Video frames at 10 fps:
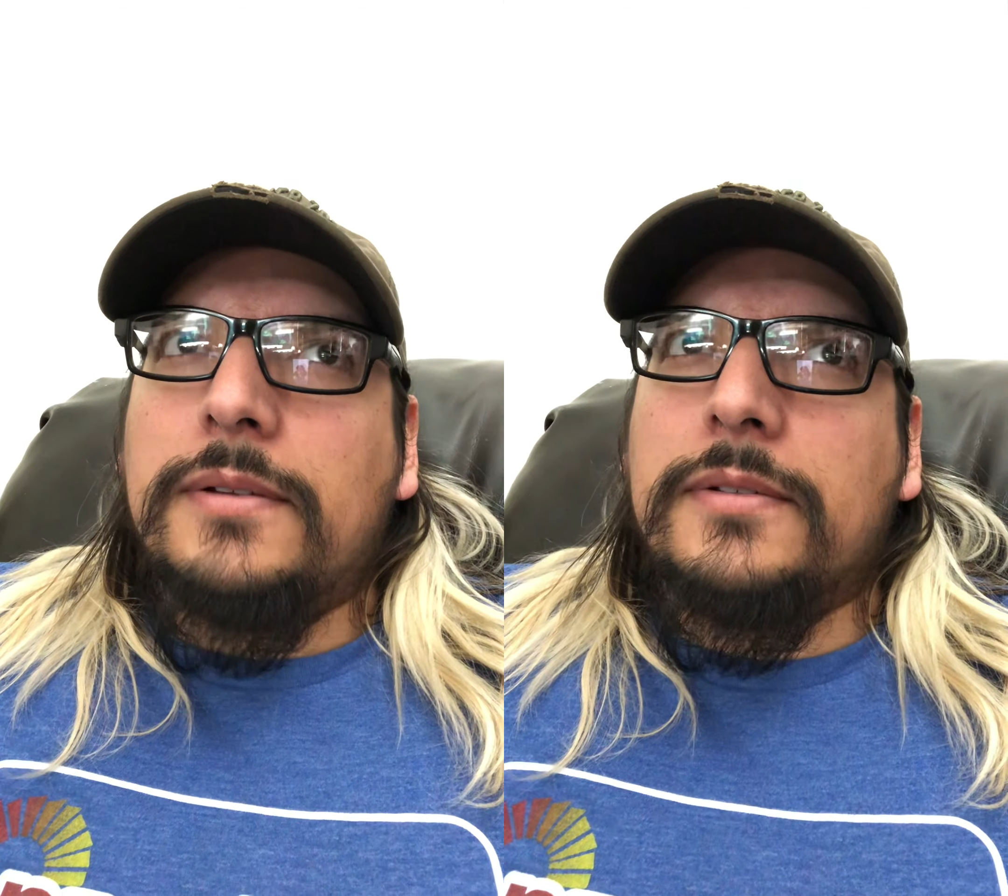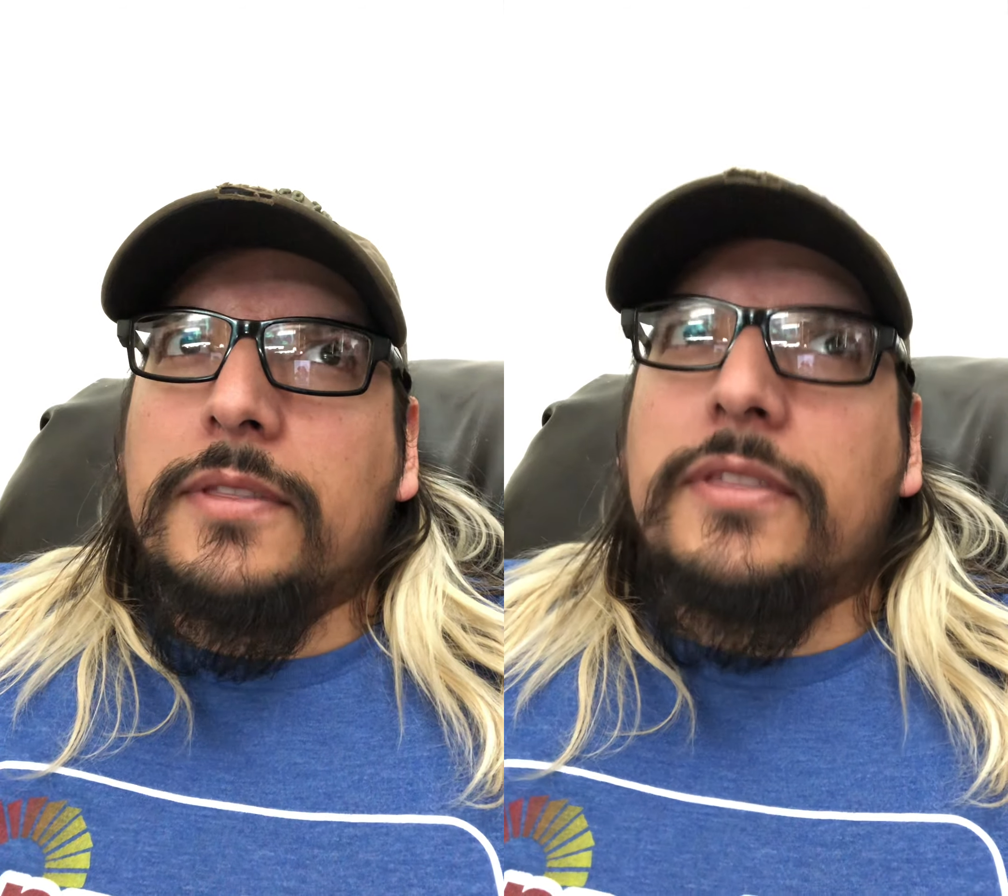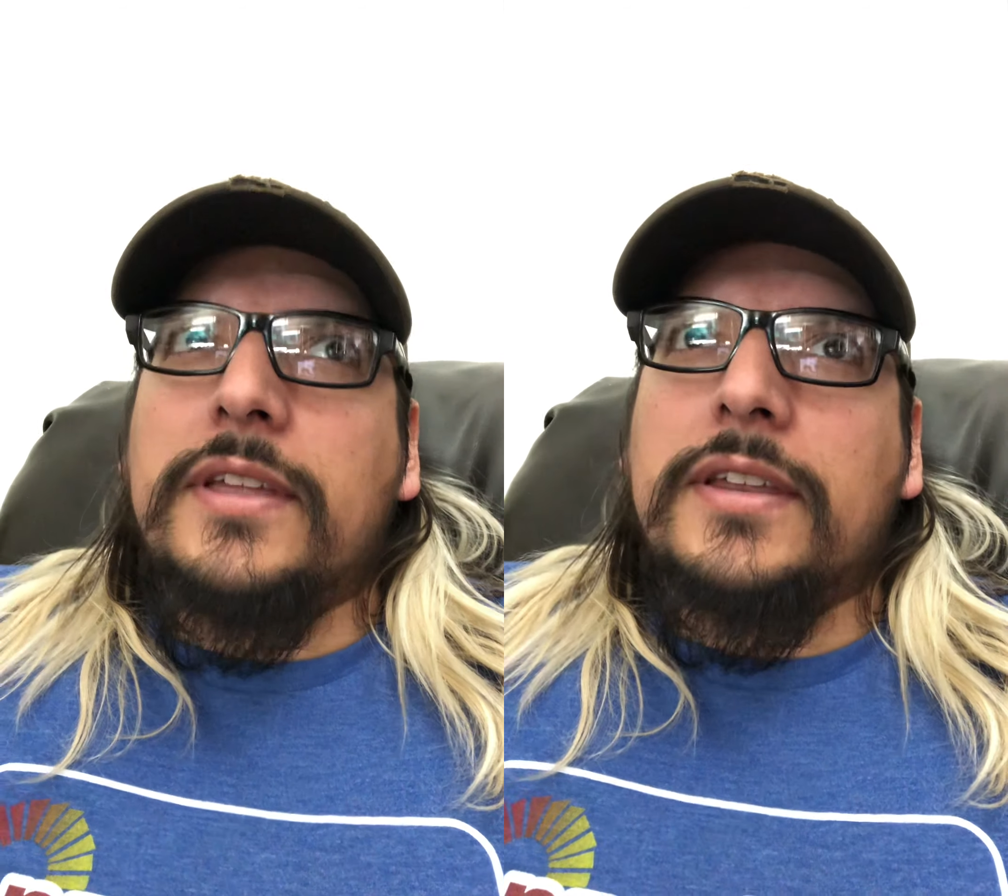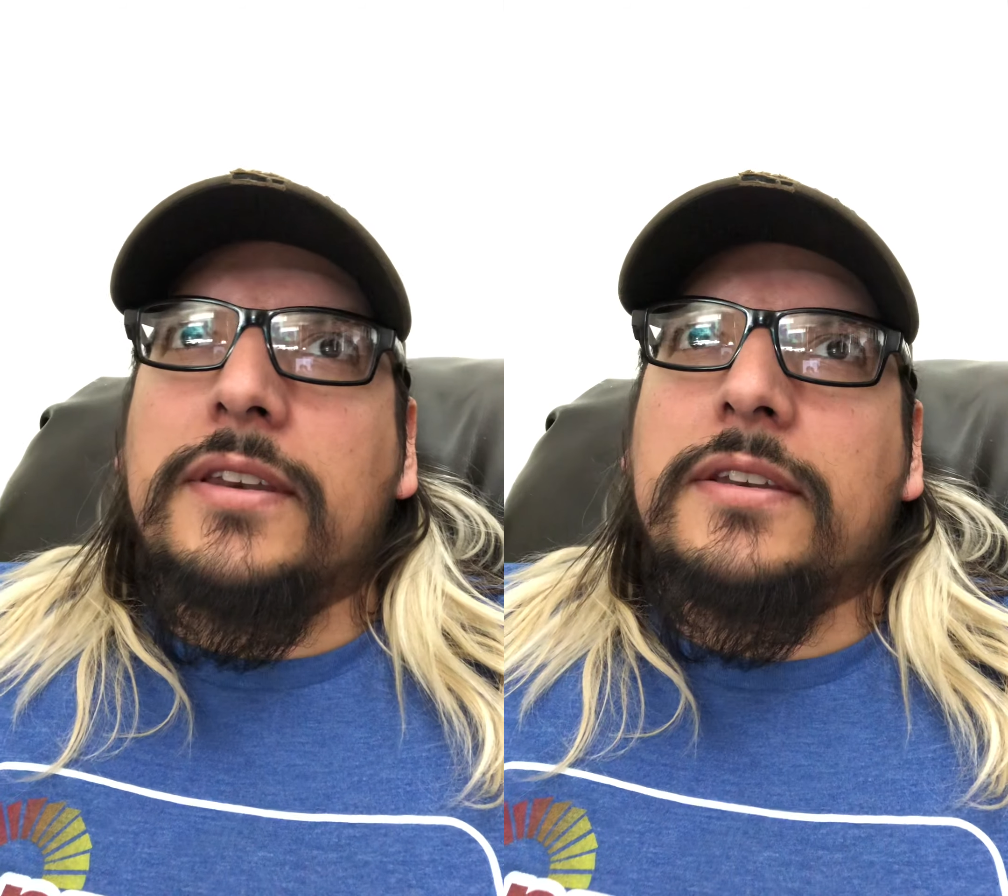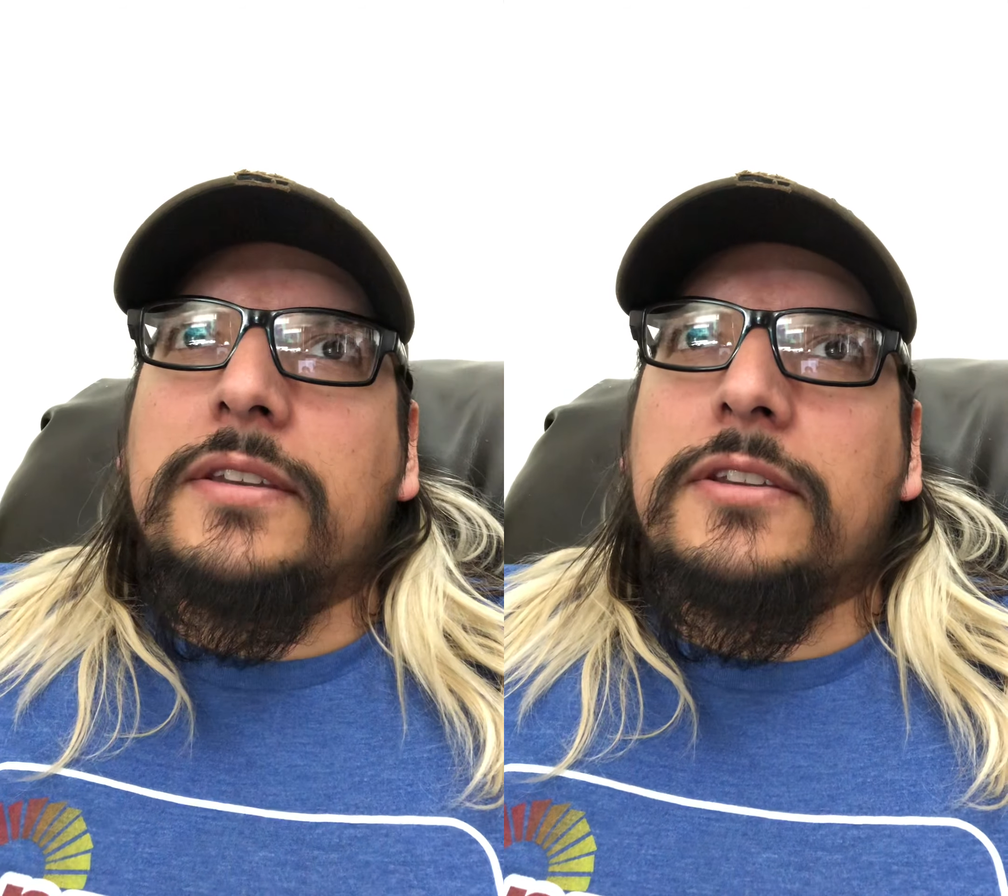
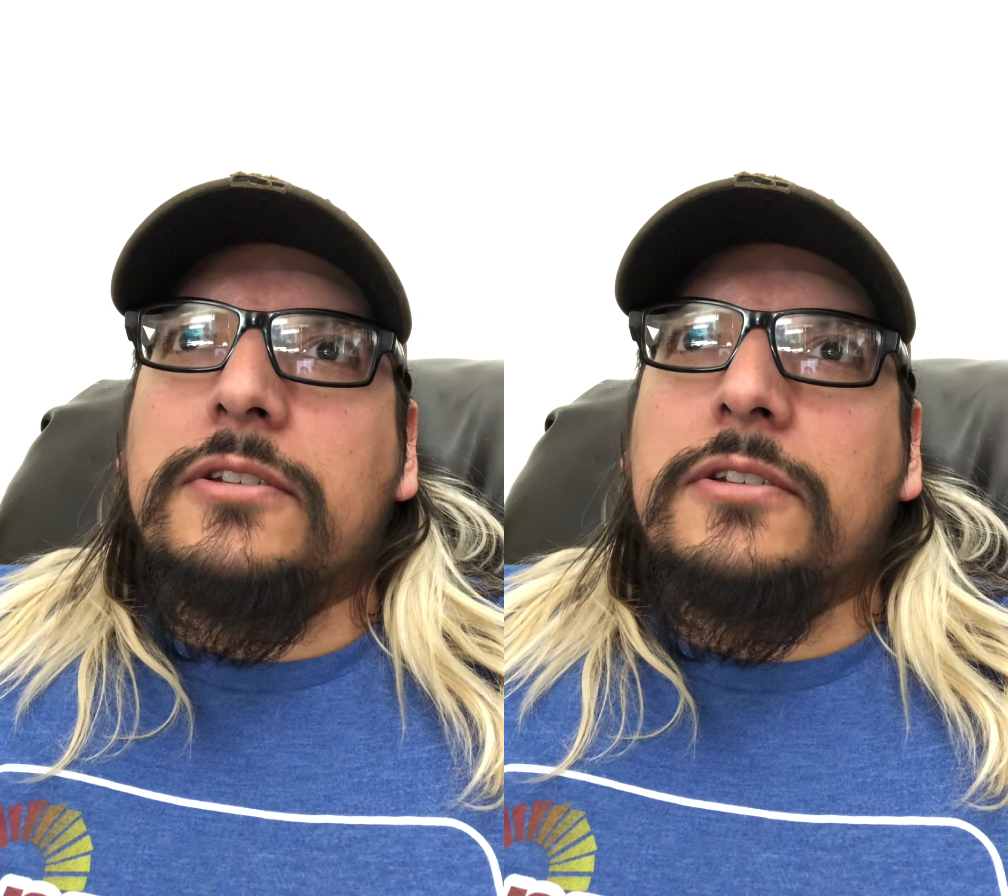than